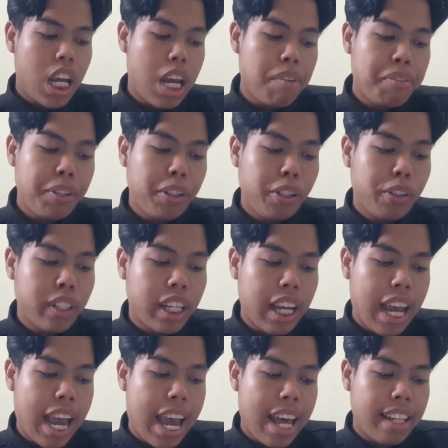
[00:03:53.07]
If you look
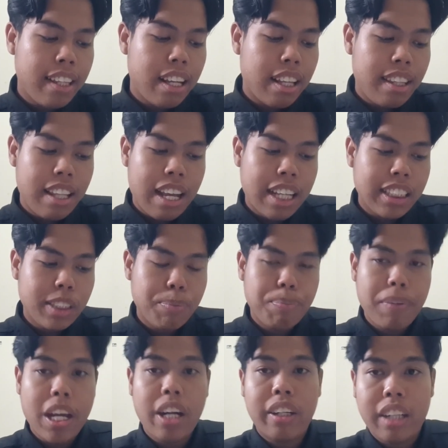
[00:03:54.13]
at this
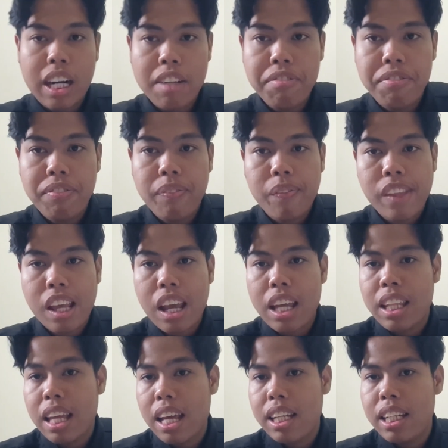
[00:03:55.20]
paragraph,
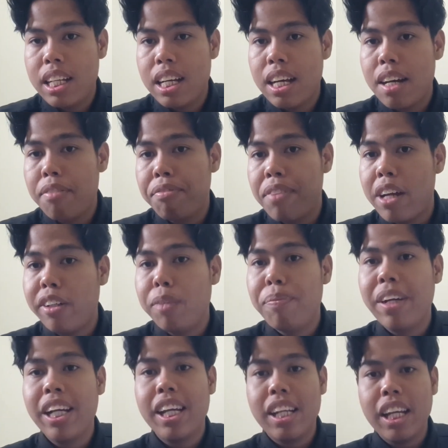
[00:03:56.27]
the very
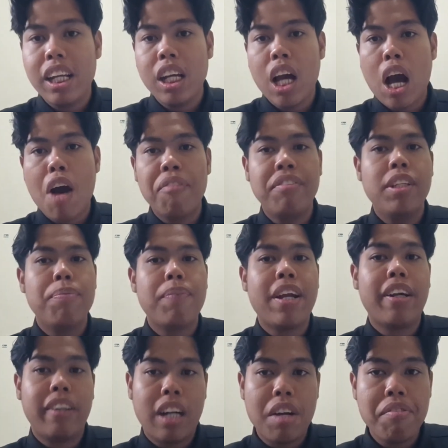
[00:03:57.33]
beginning of the
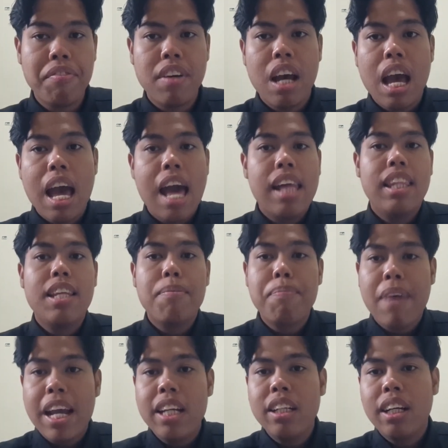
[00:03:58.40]
paragraph, the
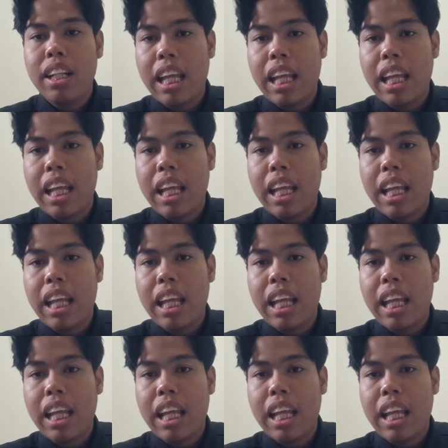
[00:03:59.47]
main